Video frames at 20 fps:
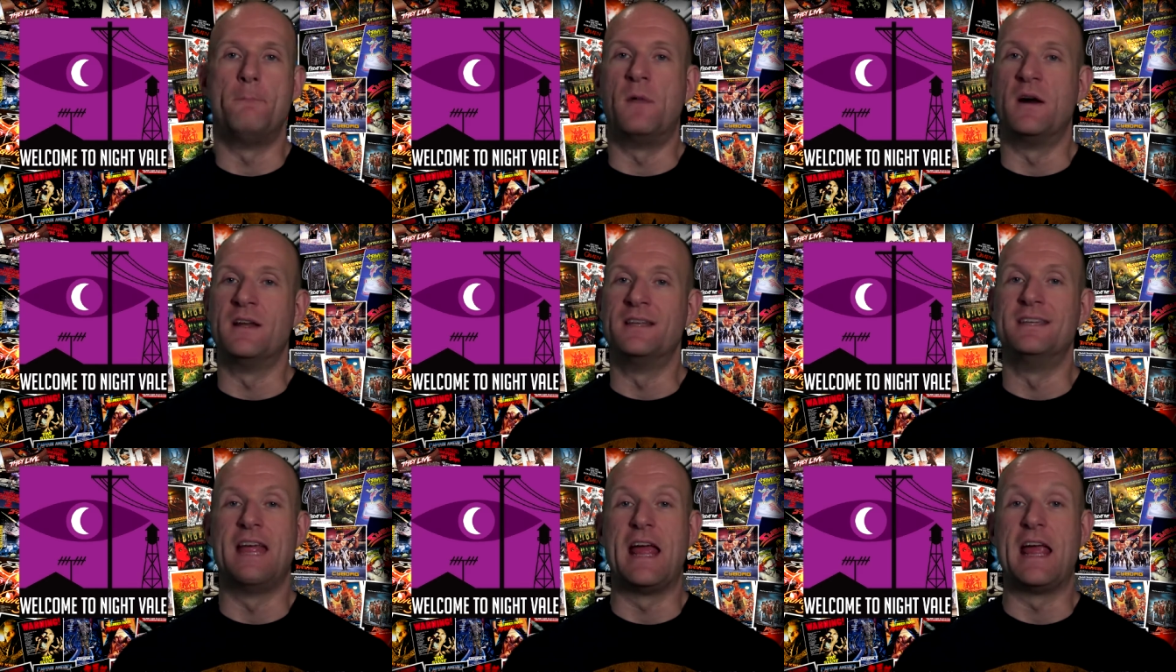
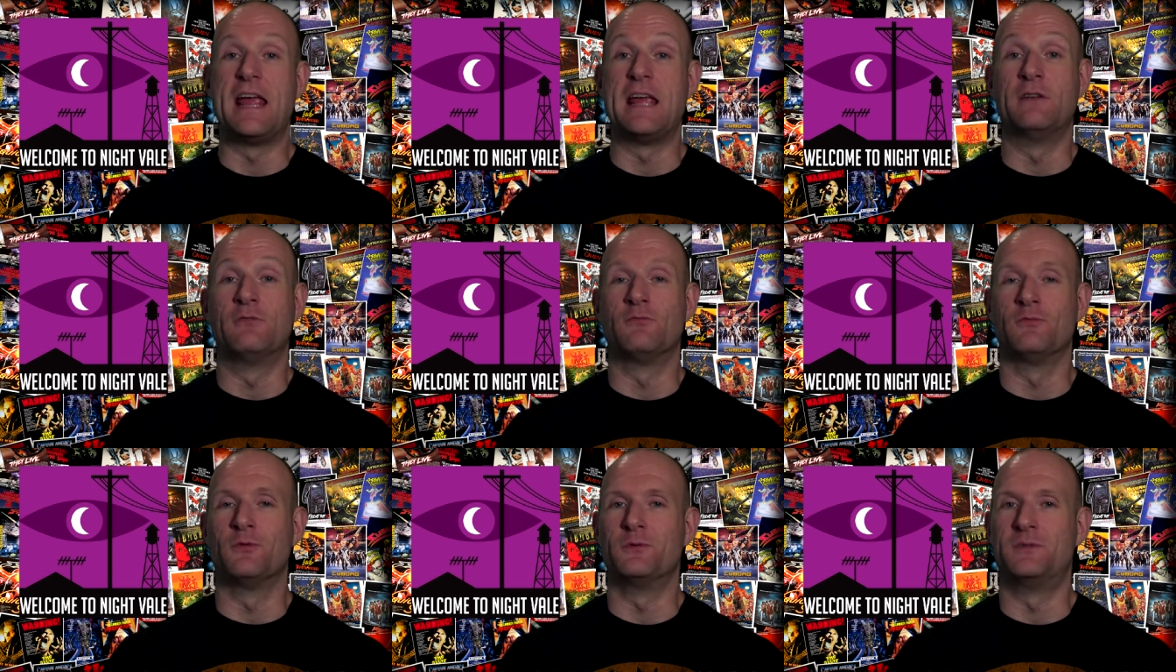
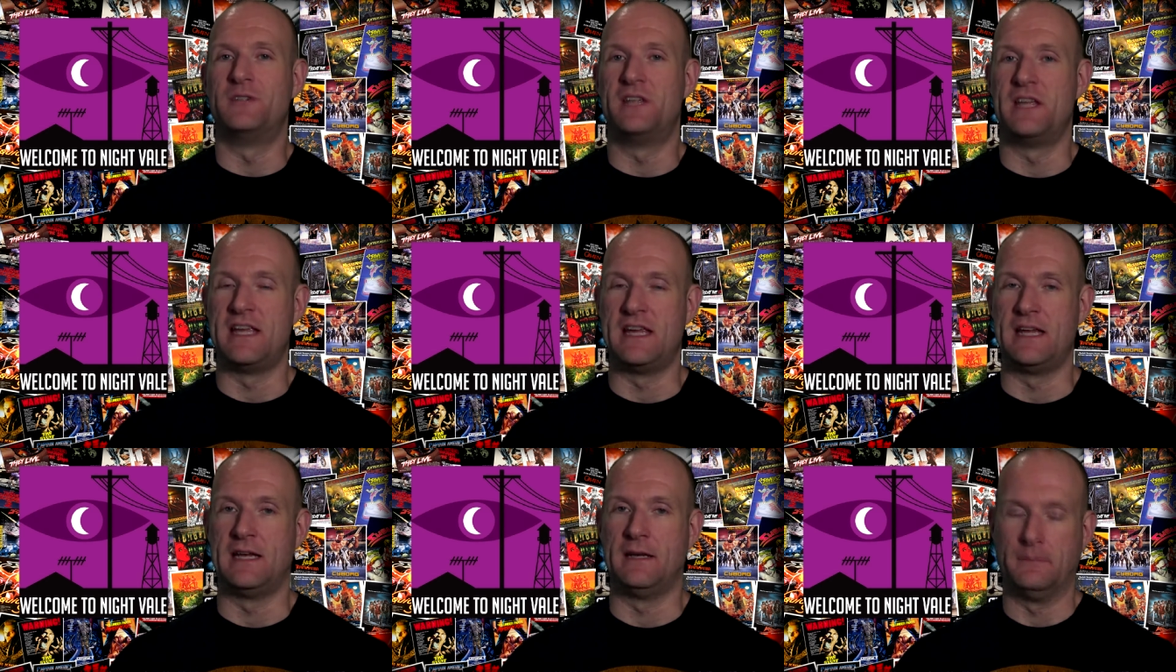mundane
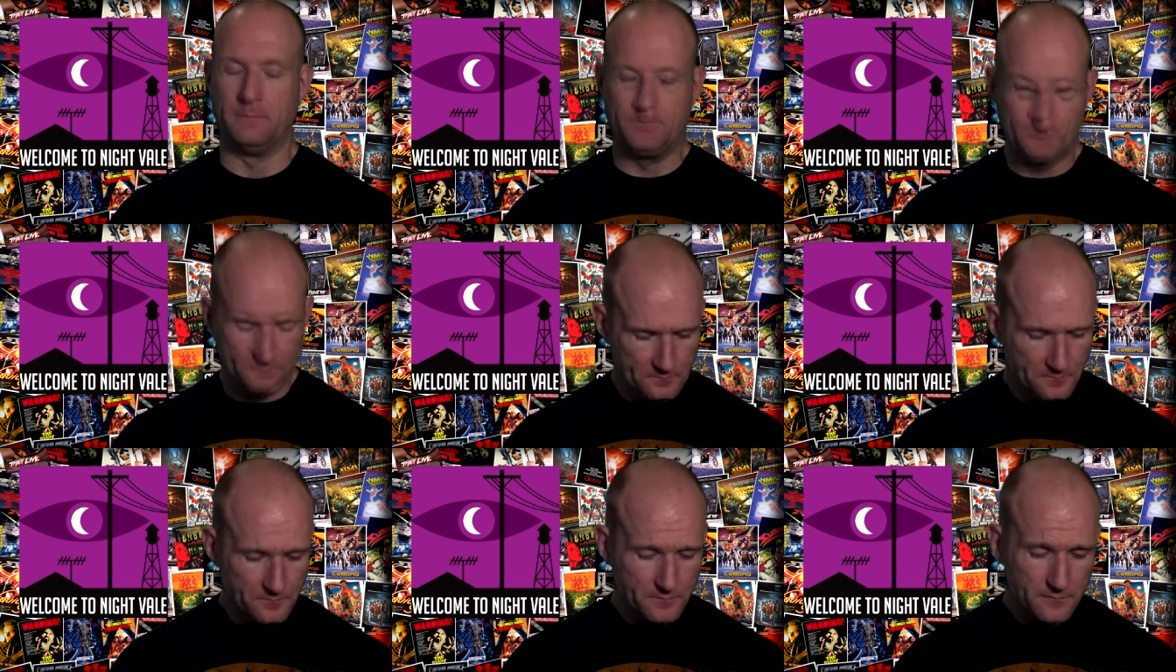routine.
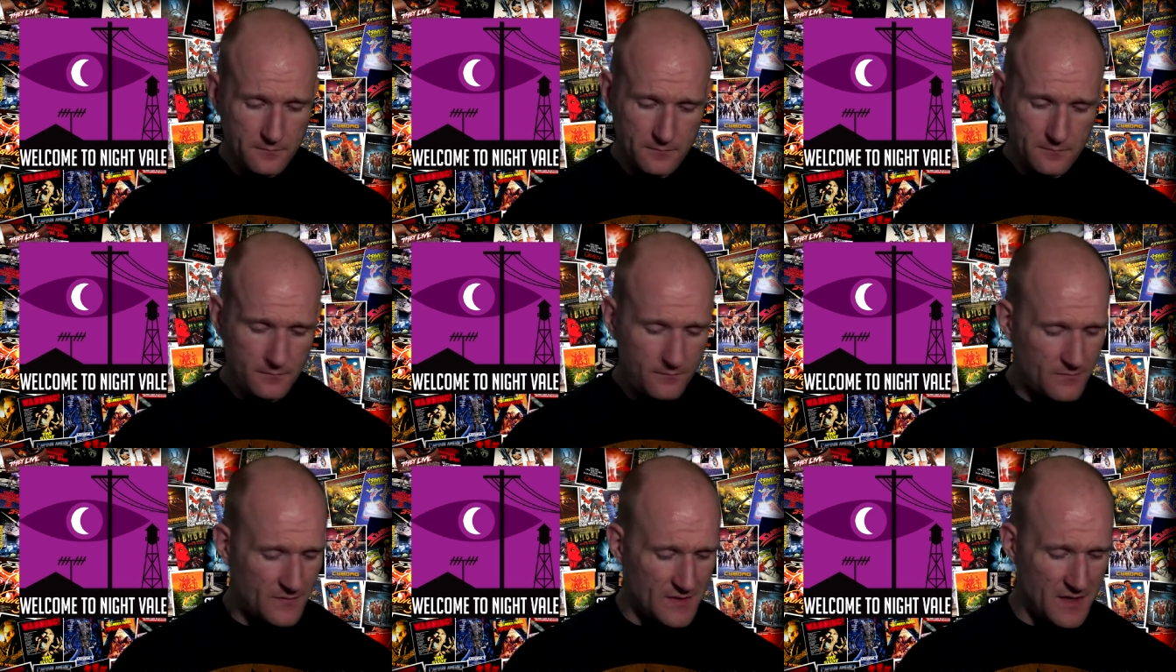
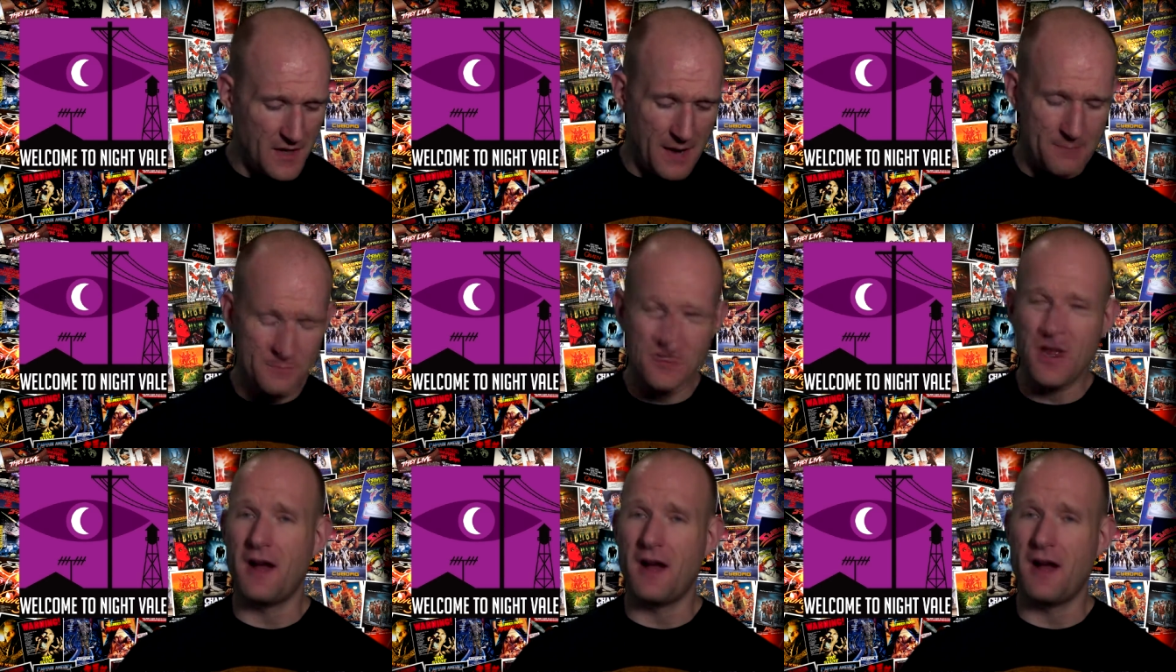I'm